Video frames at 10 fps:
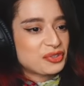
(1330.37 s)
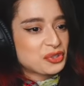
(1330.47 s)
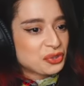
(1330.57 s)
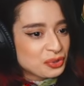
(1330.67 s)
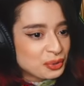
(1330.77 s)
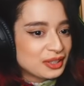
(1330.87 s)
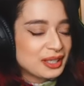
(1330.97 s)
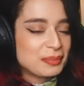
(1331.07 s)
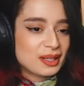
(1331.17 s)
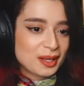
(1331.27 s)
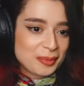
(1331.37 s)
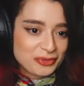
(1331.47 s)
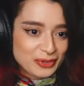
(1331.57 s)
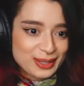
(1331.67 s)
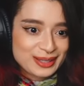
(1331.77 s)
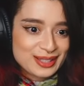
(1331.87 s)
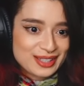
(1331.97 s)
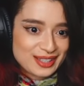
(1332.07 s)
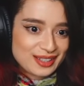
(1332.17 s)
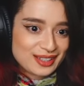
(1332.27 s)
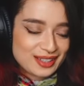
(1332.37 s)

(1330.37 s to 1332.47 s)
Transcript: truly become friends here.